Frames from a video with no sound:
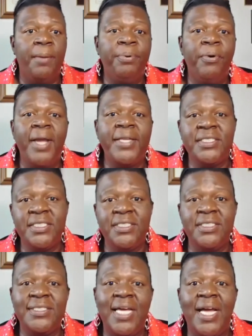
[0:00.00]
Practice is
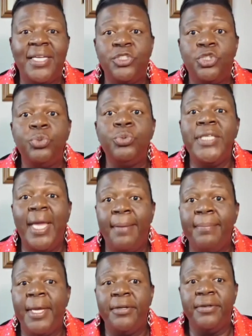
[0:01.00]
designed to
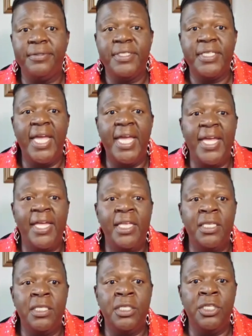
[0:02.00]
get better,
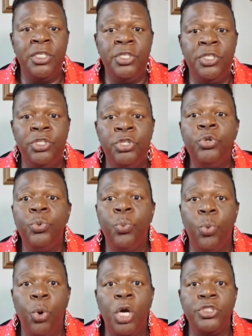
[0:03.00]
and you
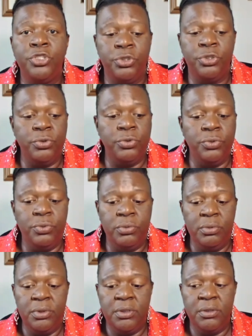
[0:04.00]
want
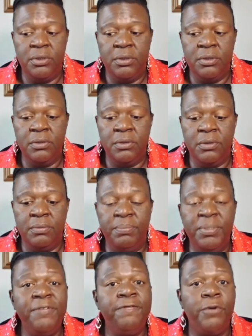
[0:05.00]
to
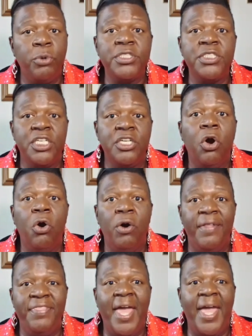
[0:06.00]
be focusing
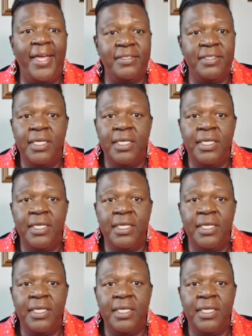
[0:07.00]
on that.